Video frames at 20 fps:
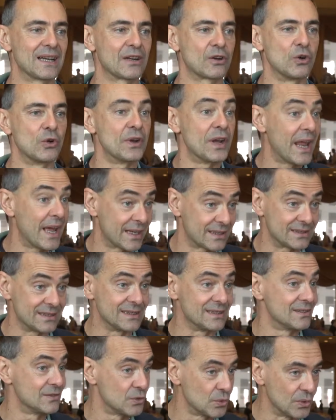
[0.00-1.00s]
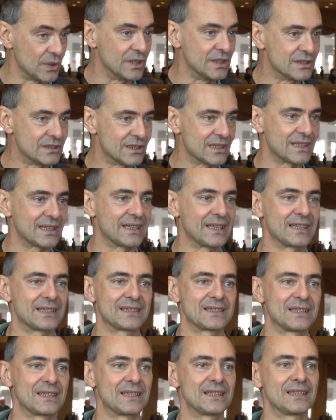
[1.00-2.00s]
connected to
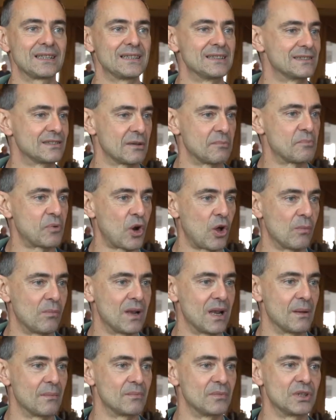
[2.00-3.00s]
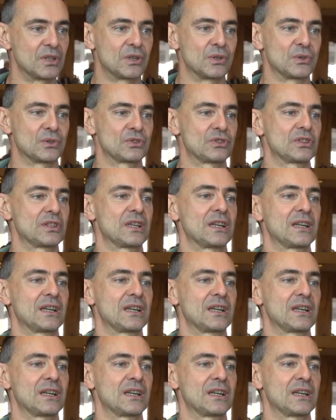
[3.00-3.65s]
internet is a problem because